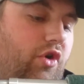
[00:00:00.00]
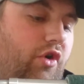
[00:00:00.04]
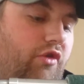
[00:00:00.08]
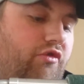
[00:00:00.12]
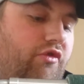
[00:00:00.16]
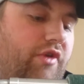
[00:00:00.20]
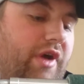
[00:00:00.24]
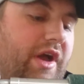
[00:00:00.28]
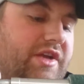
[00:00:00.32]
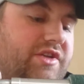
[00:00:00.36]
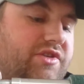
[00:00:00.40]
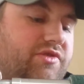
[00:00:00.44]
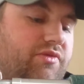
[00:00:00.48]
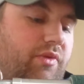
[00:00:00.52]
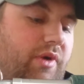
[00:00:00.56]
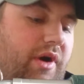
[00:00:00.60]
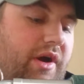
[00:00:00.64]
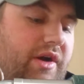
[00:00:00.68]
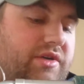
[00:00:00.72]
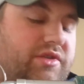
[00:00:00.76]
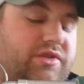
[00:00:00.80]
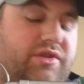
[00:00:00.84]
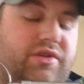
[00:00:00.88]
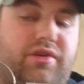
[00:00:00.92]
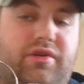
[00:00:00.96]
on
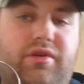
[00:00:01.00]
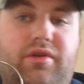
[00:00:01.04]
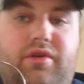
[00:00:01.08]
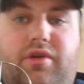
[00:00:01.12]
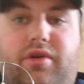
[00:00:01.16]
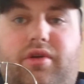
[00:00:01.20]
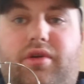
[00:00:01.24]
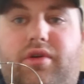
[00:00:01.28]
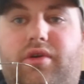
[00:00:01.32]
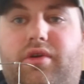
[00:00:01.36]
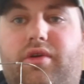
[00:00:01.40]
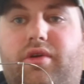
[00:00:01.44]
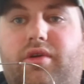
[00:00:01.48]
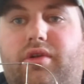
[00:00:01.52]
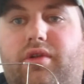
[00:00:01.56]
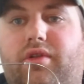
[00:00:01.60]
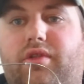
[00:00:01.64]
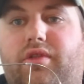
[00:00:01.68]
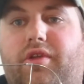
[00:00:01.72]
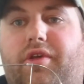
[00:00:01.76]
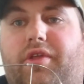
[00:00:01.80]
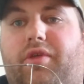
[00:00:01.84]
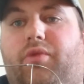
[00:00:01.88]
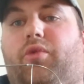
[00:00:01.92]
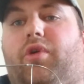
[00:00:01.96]
reservoirs
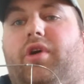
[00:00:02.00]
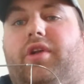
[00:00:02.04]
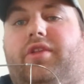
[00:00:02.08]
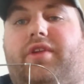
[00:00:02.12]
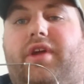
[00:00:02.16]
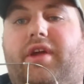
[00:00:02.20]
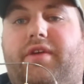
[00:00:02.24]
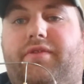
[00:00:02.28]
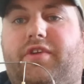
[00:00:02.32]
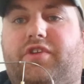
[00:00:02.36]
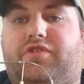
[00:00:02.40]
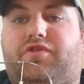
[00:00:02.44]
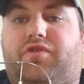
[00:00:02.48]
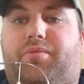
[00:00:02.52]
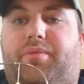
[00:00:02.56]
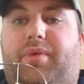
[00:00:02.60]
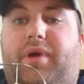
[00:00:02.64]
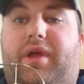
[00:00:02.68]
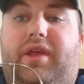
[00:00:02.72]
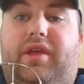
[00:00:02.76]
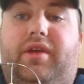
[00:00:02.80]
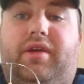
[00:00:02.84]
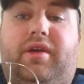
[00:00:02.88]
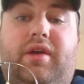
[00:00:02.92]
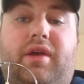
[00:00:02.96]
that they want to try and fish for
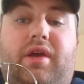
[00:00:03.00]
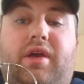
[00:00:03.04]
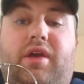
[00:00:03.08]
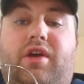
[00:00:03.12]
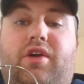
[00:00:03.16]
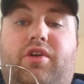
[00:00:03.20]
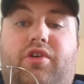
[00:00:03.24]
pike.